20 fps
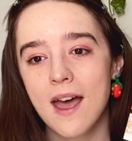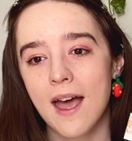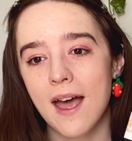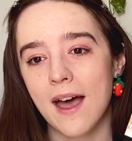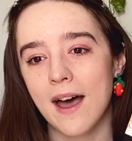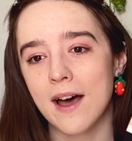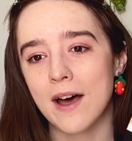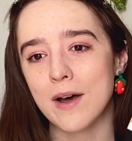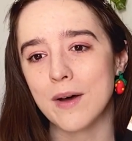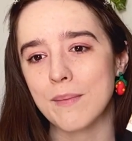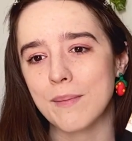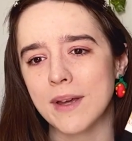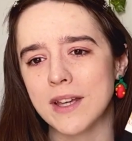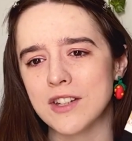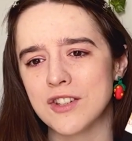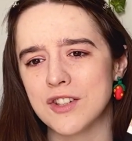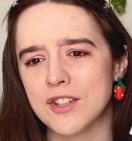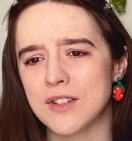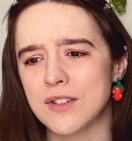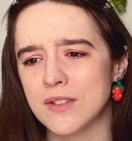
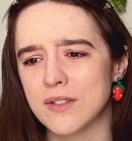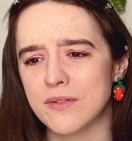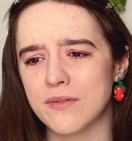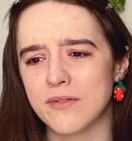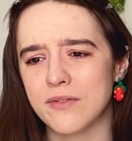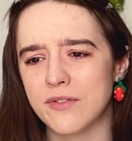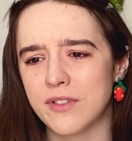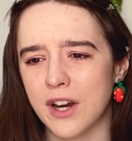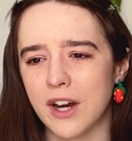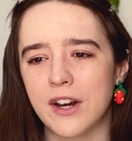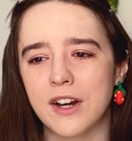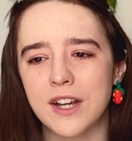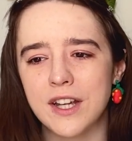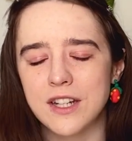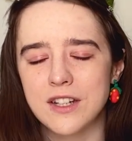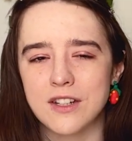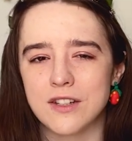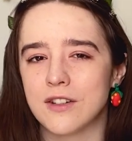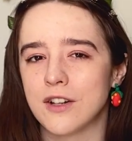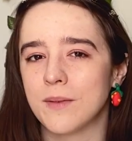And she's very
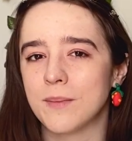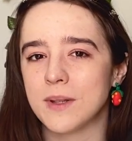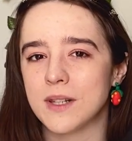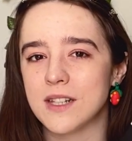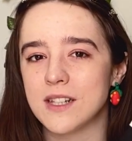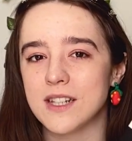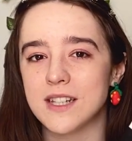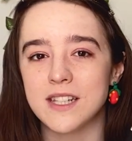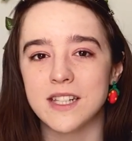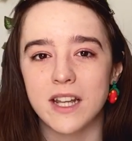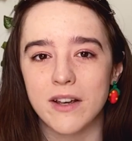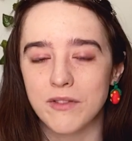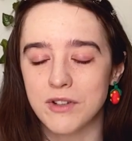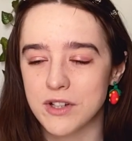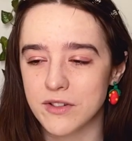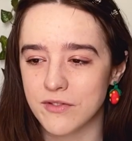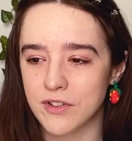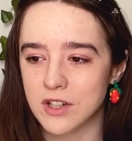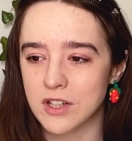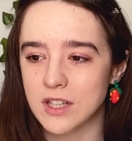determined never
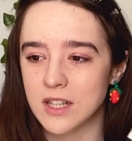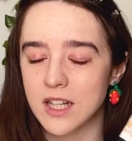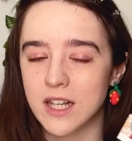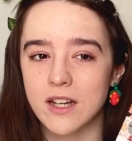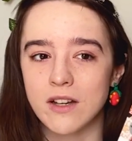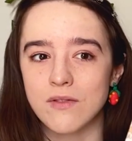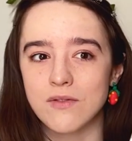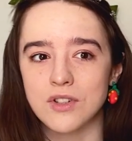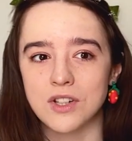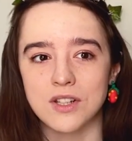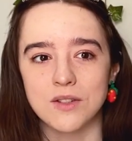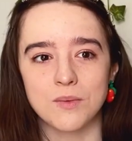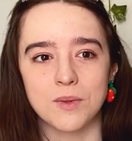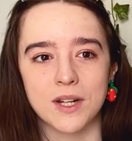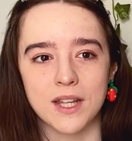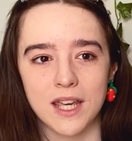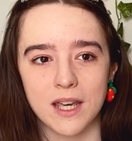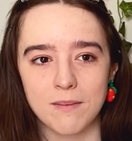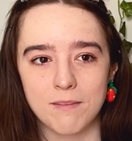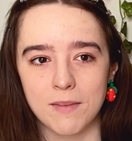to fall in love. She doesn't want
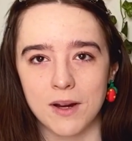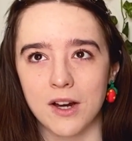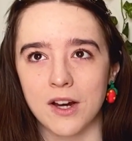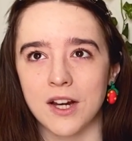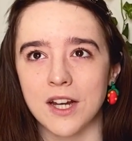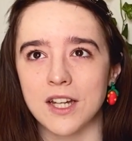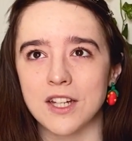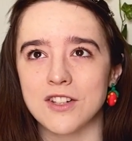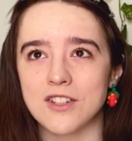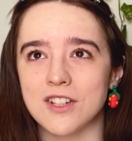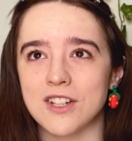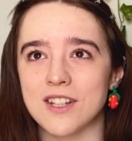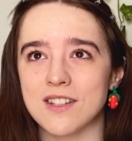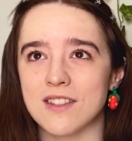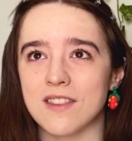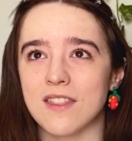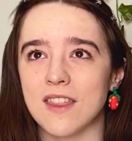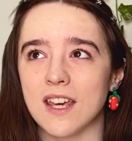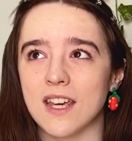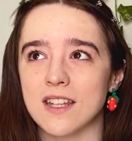to get married. She
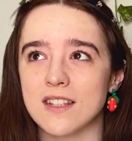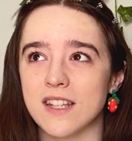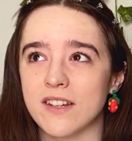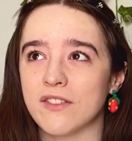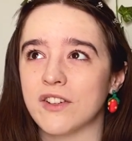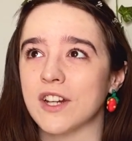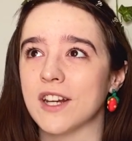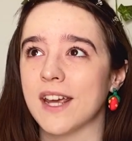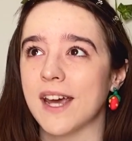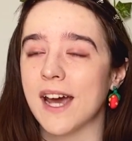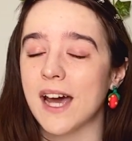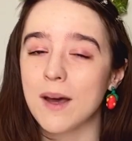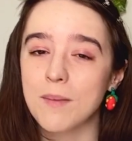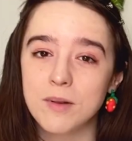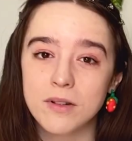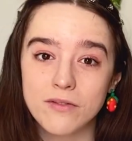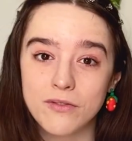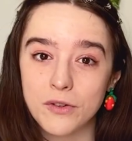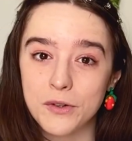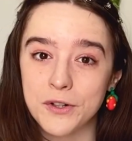doesn't think it's ever going to
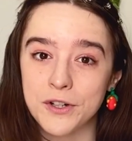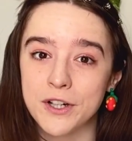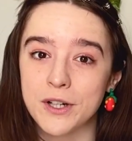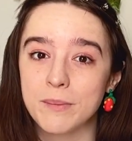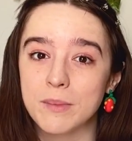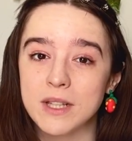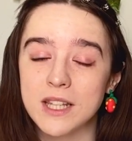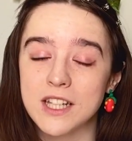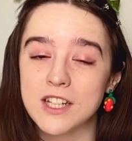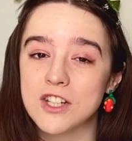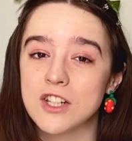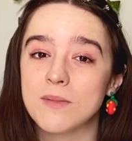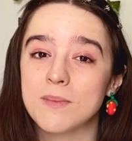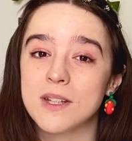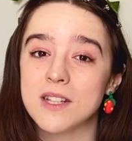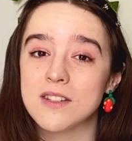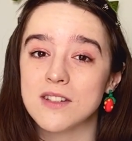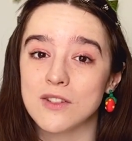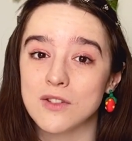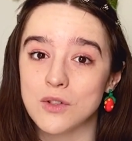happen for her, but then she
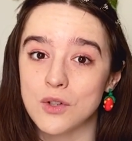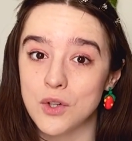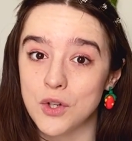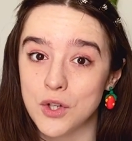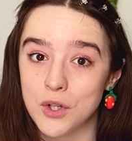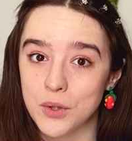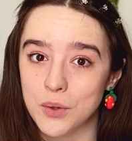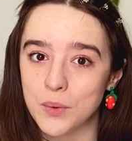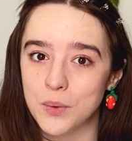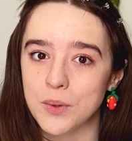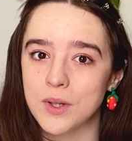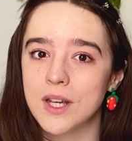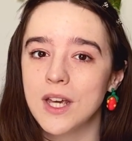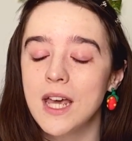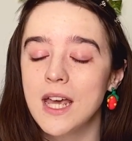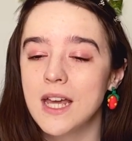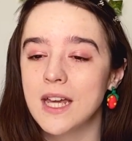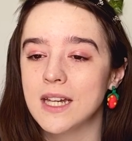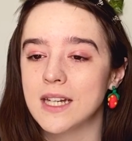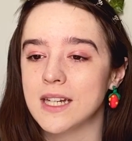meets this dude
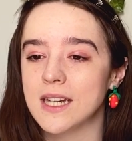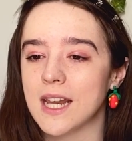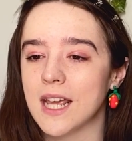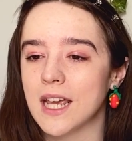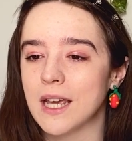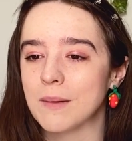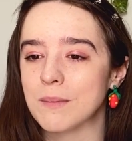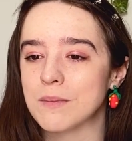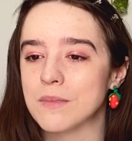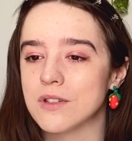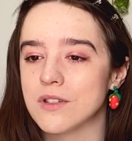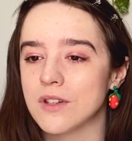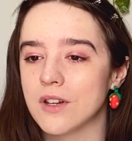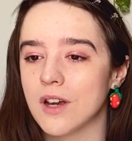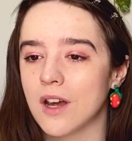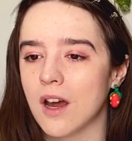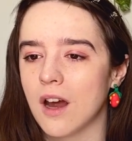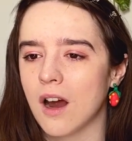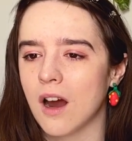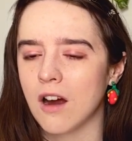named
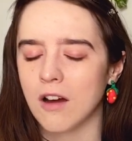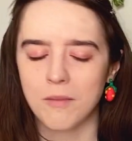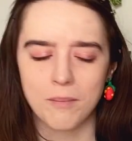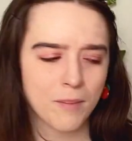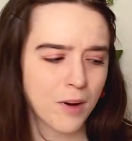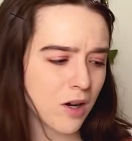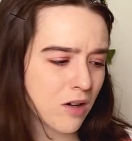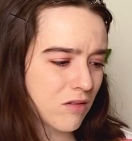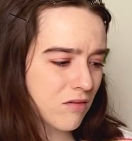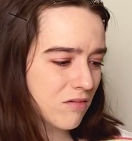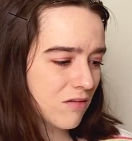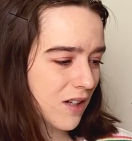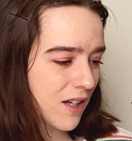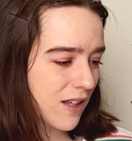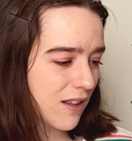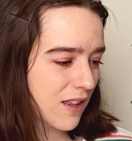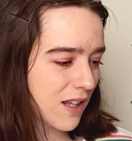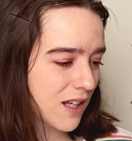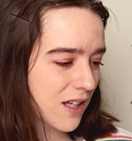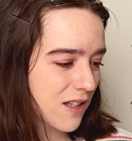Armand,
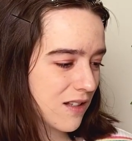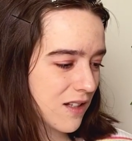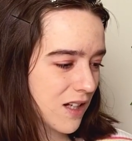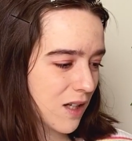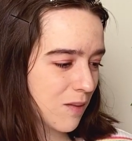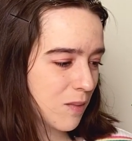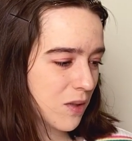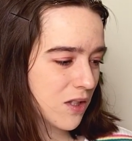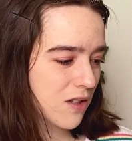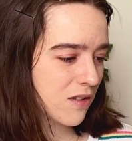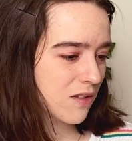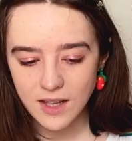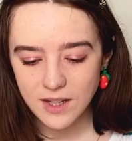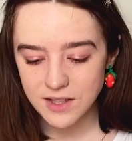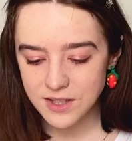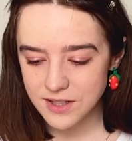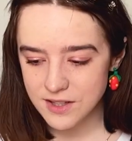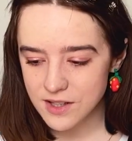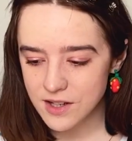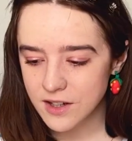I think his name is.
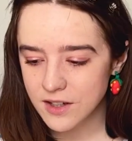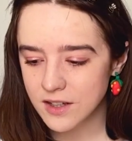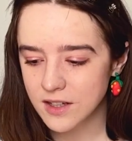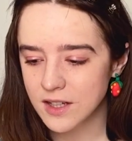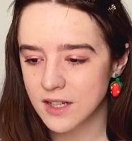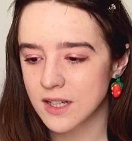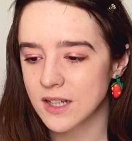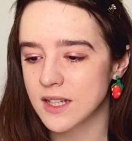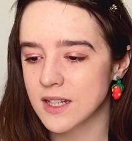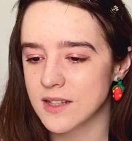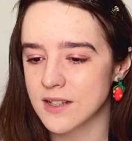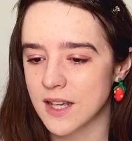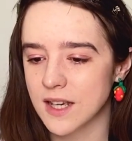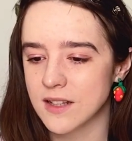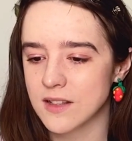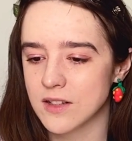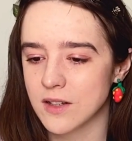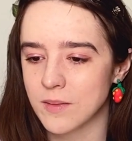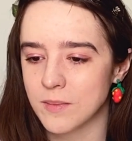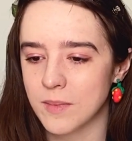He's young, he's
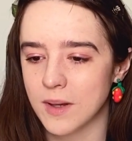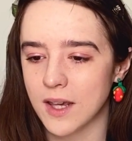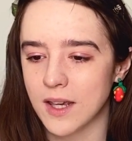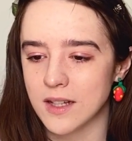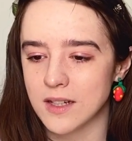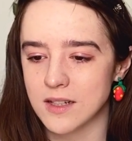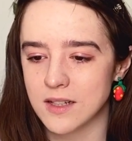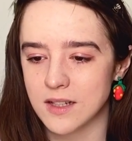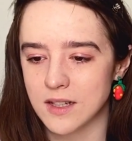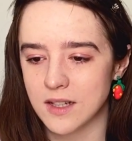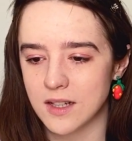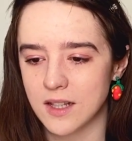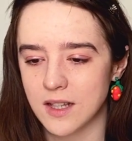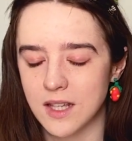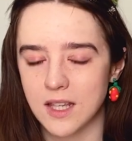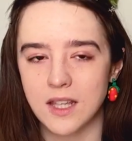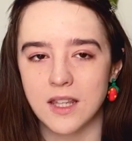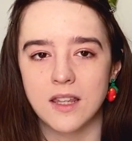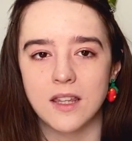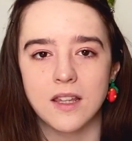handsome, and
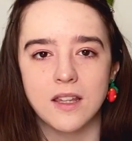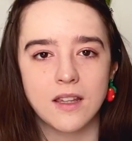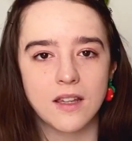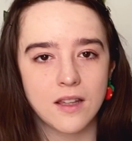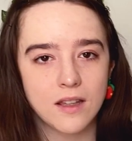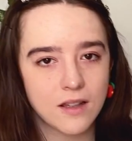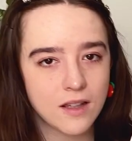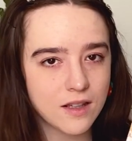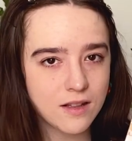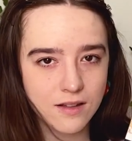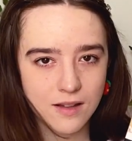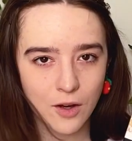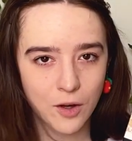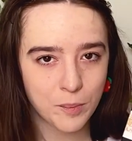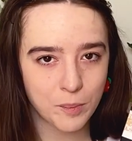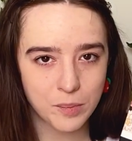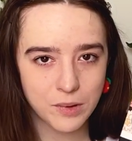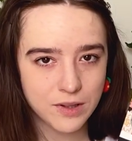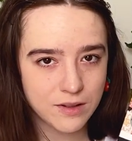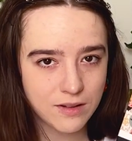he is
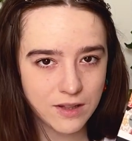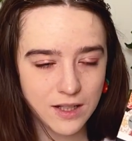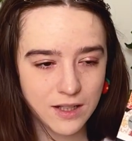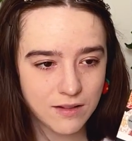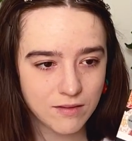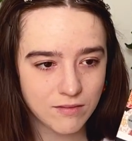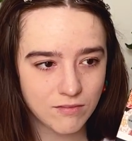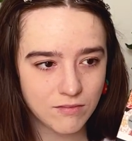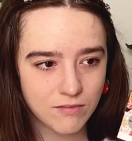hopelessly,